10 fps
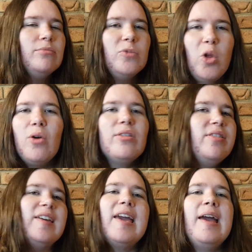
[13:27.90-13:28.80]
long,
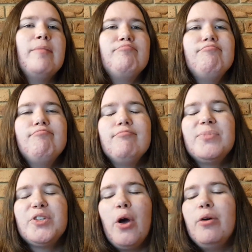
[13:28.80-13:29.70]
thick hair.
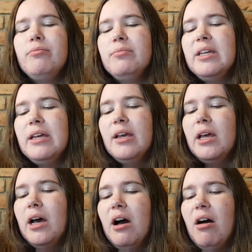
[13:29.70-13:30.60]
So
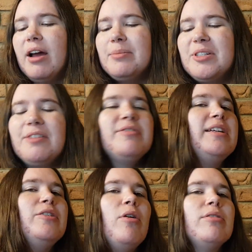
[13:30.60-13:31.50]
I am
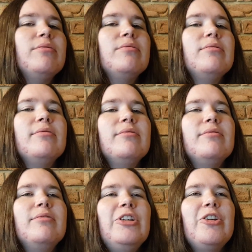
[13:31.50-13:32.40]
definitely not,
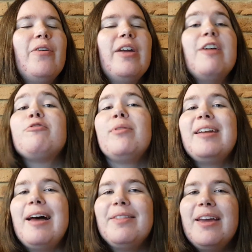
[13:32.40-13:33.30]
you know, everyone
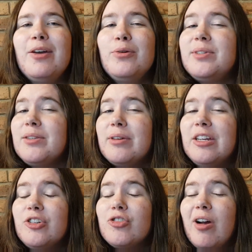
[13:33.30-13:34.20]
out there who is
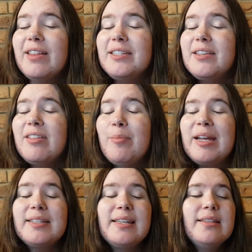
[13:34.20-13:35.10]
looking to try this, if that
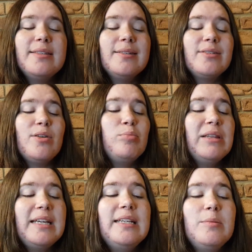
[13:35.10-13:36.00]
makes sense. So
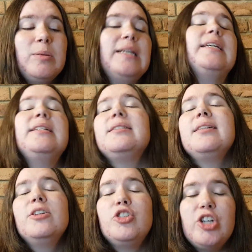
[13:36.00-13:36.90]
please,
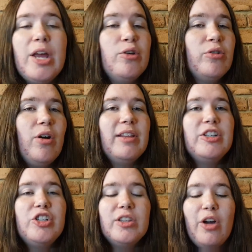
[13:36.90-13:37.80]
please share your
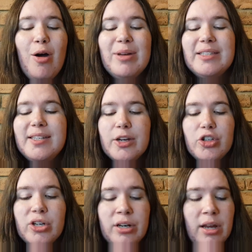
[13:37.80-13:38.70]
knowledge in the comments
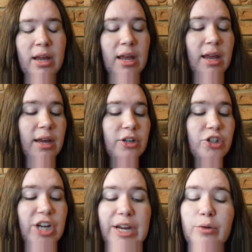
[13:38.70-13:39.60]
section.
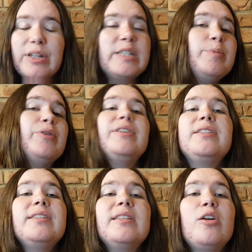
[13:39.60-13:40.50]
Share your
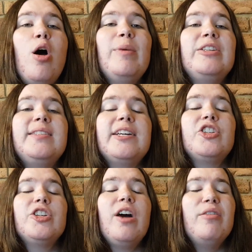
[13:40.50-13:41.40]
experiences in the comments
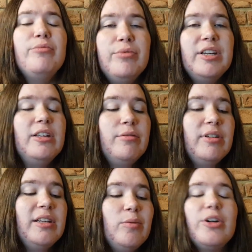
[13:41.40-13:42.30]
section. I really,
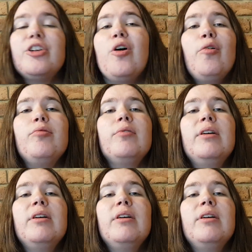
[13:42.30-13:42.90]
really want to know